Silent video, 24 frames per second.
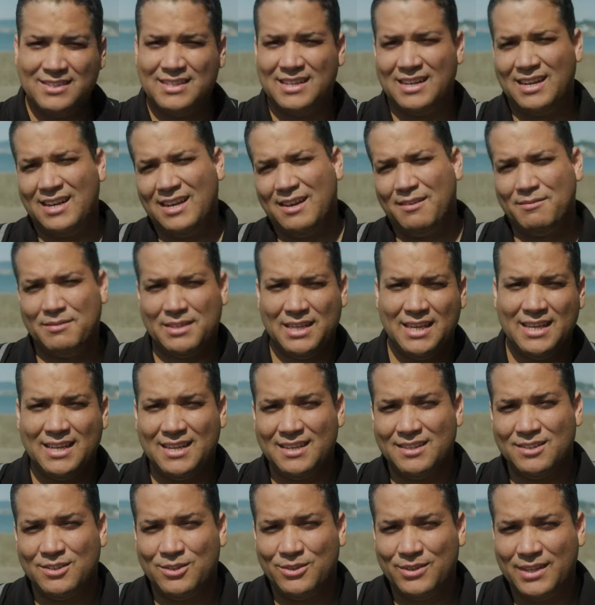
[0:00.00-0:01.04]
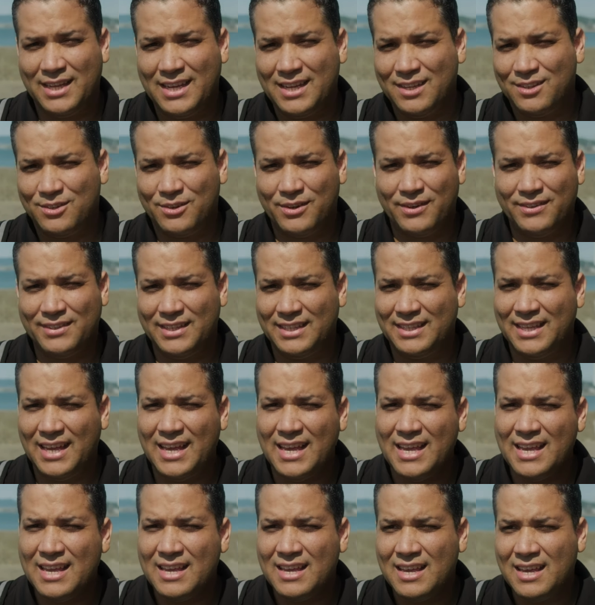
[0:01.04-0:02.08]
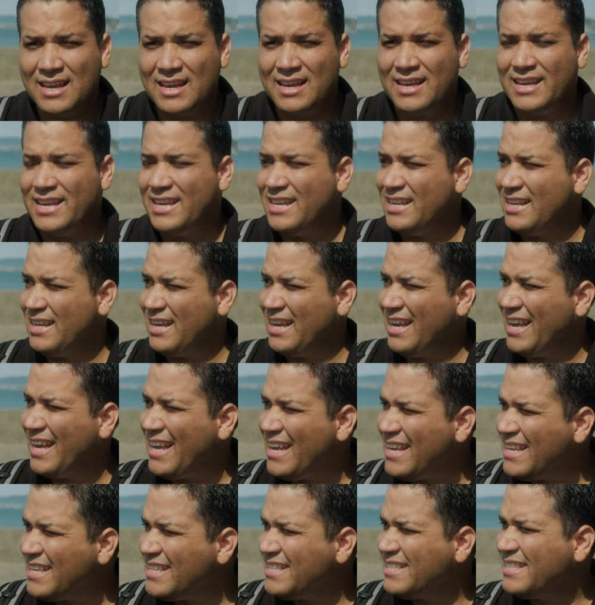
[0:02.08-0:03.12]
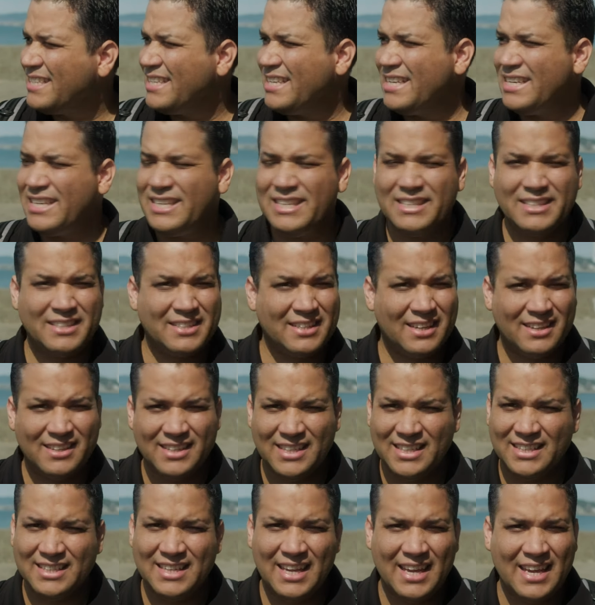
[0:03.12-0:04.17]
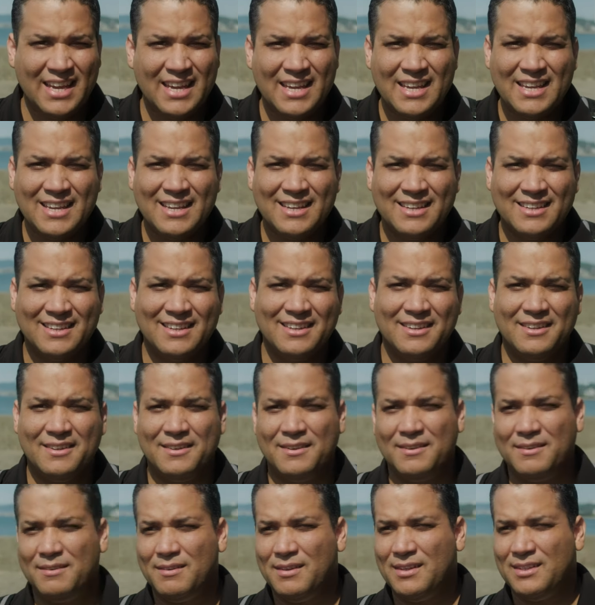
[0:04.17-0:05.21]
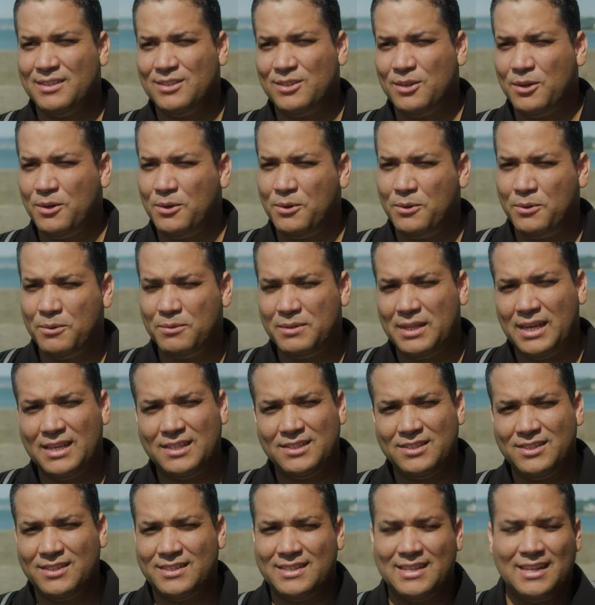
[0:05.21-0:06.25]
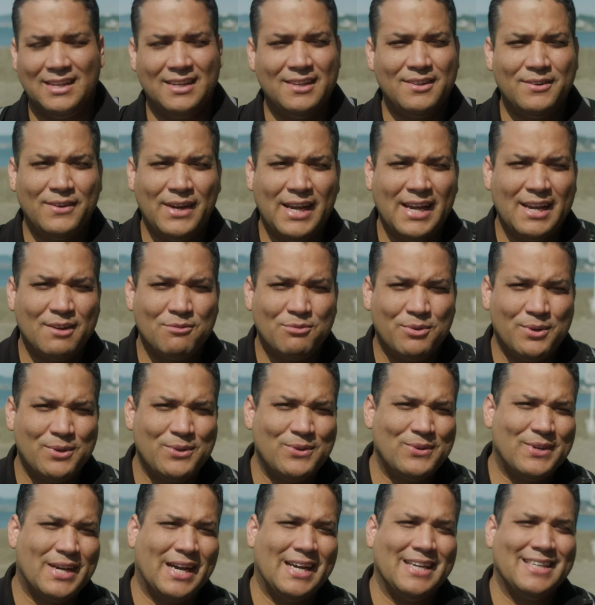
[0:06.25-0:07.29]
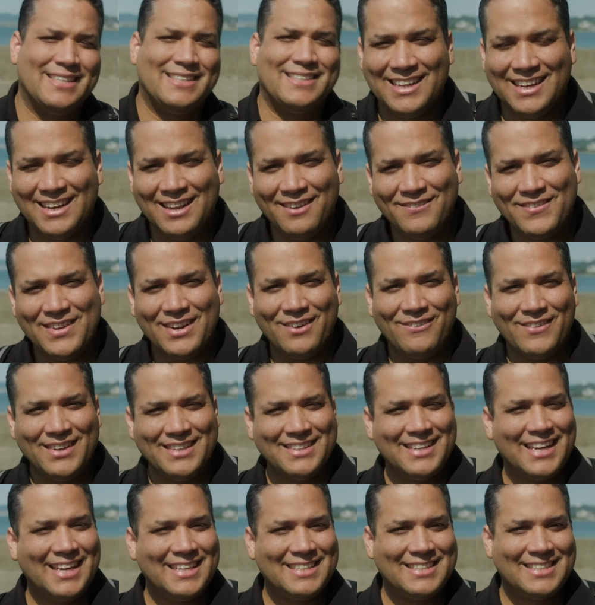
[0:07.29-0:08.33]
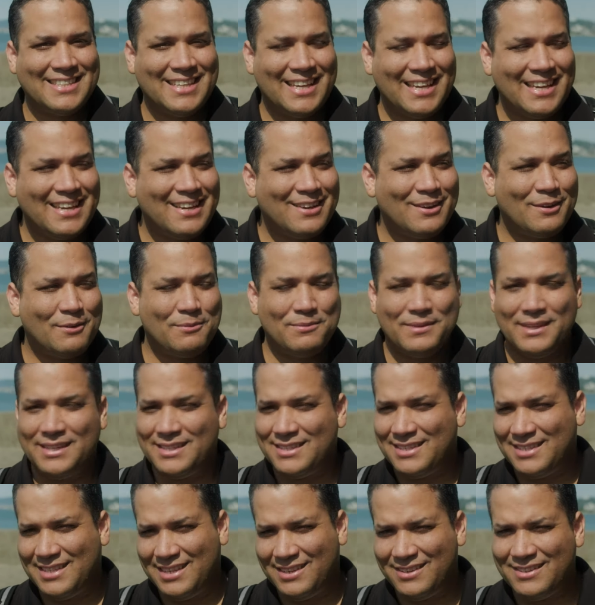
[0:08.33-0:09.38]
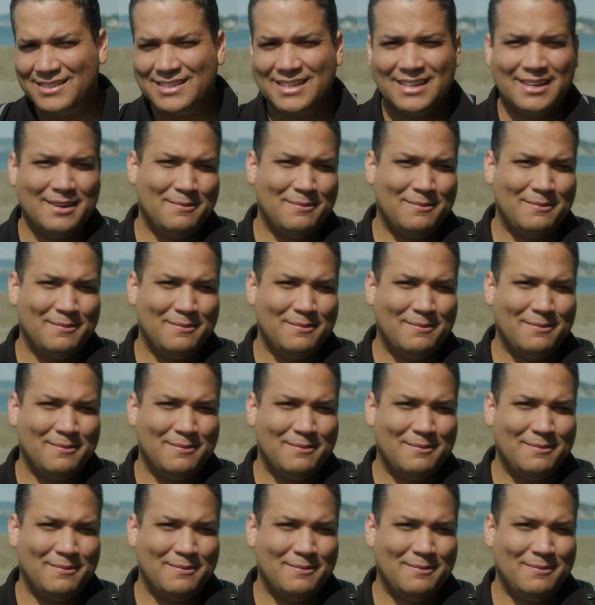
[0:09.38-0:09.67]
that I have taken today throughout the day in a hazy sunny day. So that's just a little hack for you guys. Let me know what you guys think of the stills that